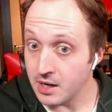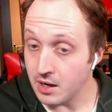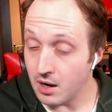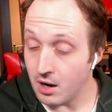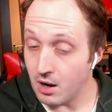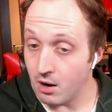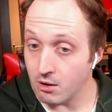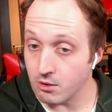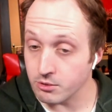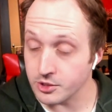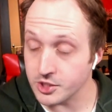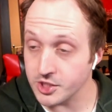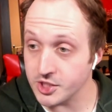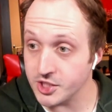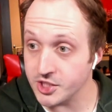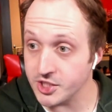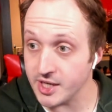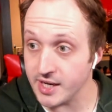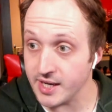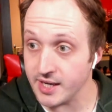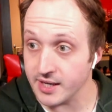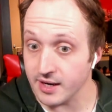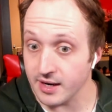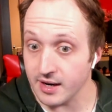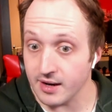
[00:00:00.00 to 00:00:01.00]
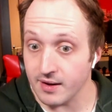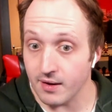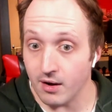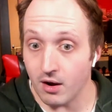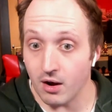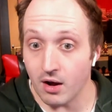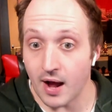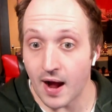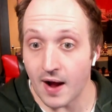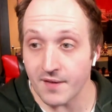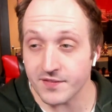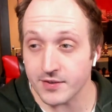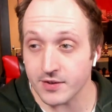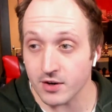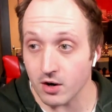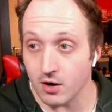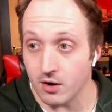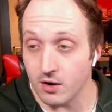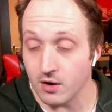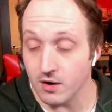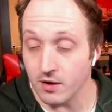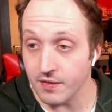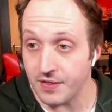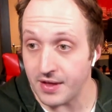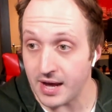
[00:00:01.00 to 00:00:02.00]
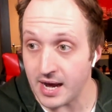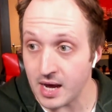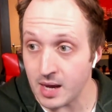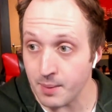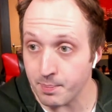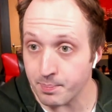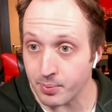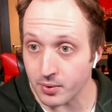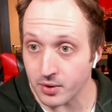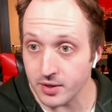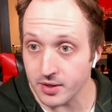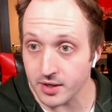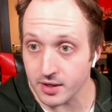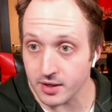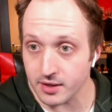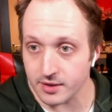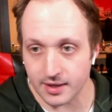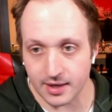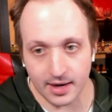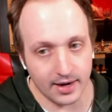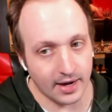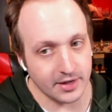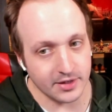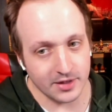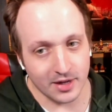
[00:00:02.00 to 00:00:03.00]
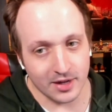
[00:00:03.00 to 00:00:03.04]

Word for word: Oh shit. After all that burning, yeah,